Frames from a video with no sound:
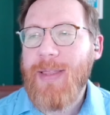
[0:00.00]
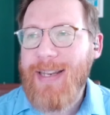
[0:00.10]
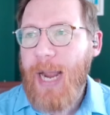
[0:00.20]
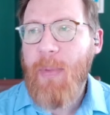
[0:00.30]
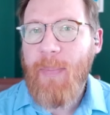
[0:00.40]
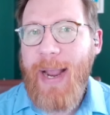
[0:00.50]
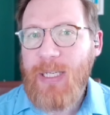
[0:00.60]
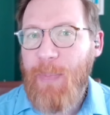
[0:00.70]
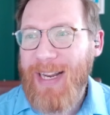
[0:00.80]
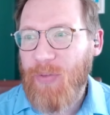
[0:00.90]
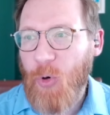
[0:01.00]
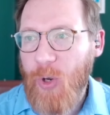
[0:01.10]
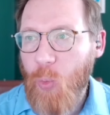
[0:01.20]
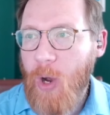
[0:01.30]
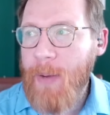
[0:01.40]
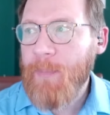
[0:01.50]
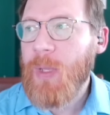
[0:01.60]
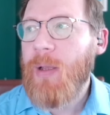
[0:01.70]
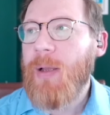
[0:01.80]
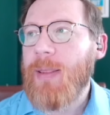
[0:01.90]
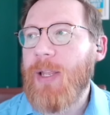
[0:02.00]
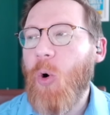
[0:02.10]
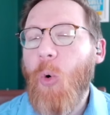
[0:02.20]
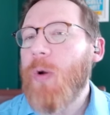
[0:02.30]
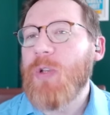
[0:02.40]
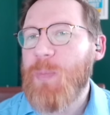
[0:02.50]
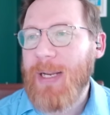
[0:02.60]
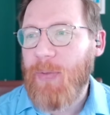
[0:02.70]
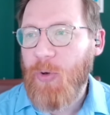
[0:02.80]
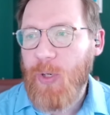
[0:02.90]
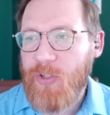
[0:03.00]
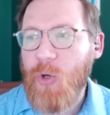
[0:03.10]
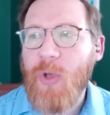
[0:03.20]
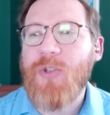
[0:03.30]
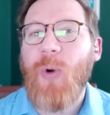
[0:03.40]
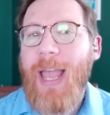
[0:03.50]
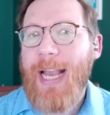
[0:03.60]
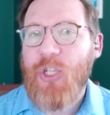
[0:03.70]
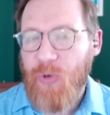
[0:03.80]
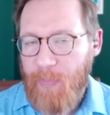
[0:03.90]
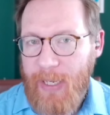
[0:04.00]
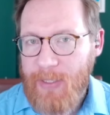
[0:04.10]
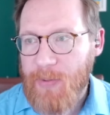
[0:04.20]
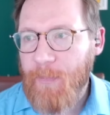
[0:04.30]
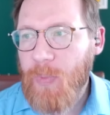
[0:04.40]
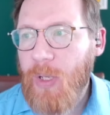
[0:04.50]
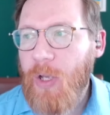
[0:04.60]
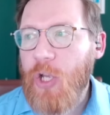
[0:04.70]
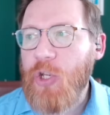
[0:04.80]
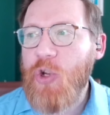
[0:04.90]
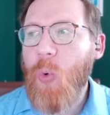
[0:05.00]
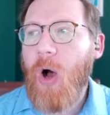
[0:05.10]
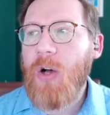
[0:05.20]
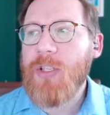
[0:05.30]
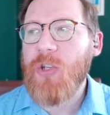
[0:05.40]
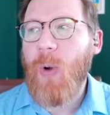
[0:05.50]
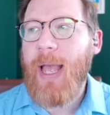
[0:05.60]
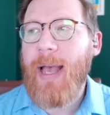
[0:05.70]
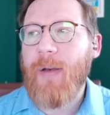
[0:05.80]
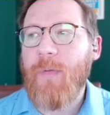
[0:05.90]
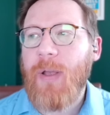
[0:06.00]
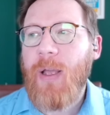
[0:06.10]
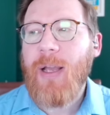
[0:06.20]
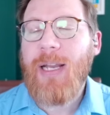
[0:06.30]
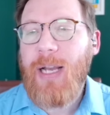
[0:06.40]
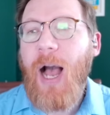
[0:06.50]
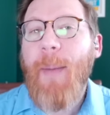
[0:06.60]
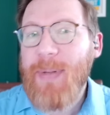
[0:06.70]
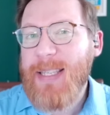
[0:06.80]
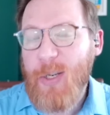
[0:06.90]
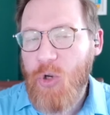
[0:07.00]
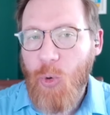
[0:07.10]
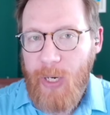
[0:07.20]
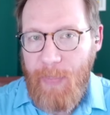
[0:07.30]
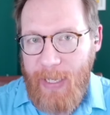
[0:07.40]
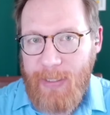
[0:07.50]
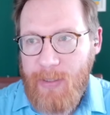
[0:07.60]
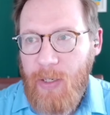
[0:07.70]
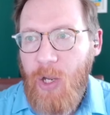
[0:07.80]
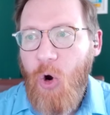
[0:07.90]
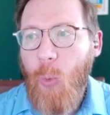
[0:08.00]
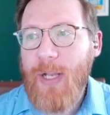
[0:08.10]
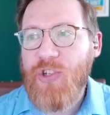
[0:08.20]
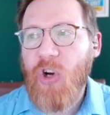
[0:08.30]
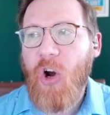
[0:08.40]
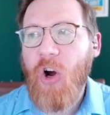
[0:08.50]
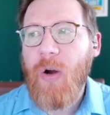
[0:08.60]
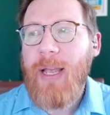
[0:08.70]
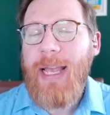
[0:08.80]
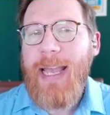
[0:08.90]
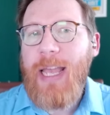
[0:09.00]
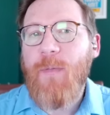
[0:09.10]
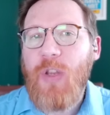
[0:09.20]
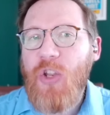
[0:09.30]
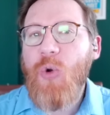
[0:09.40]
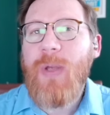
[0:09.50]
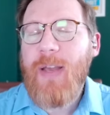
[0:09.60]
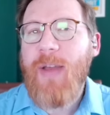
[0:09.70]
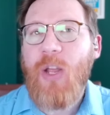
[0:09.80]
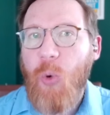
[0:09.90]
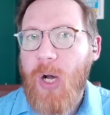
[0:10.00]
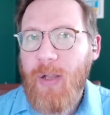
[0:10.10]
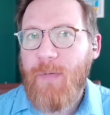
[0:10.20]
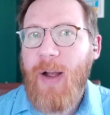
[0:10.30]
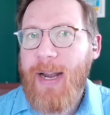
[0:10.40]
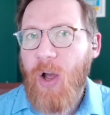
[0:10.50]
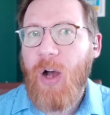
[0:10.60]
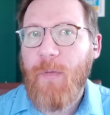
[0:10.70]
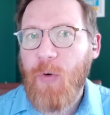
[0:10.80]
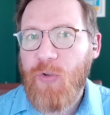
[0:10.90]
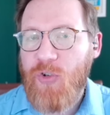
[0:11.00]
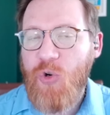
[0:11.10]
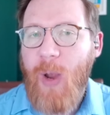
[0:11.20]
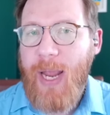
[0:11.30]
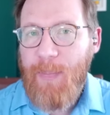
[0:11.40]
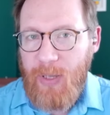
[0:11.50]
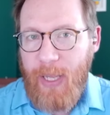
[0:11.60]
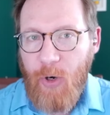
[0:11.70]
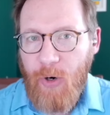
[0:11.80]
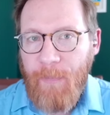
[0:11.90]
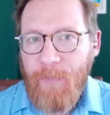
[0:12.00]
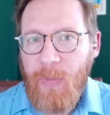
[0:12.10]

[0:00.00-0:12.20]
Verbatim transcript: the Diamondbacks pick at 31, the Orioles pick at 32. Those are extra picks. You also have compensatory picks, which are if you give a qualifying offer to a player,